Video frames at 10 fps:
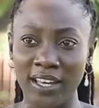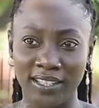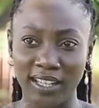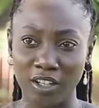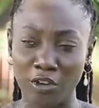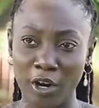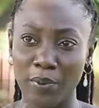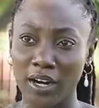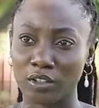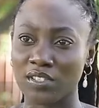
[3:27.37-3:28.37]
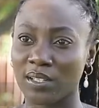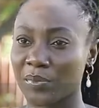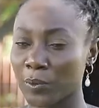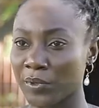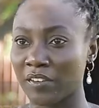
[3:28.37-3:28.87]
Here at Grand Praclo,
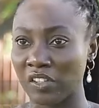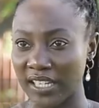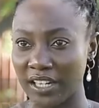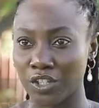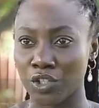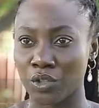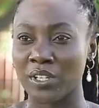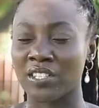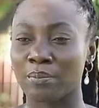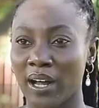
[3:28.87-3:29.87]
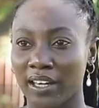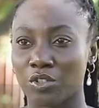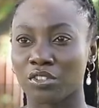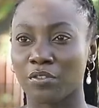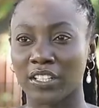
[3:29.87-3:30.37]
something we have decided to do is
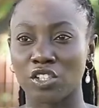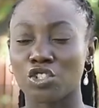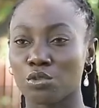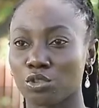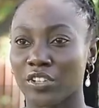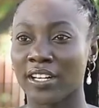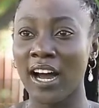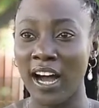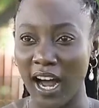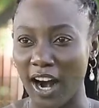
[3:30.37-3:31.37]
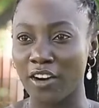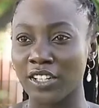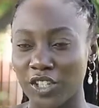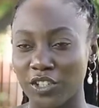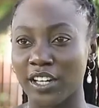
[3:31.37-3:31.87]
market on the fact that children are
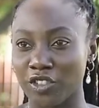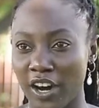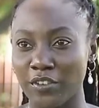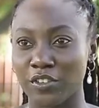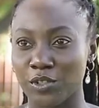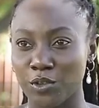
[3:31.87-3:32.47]
literally among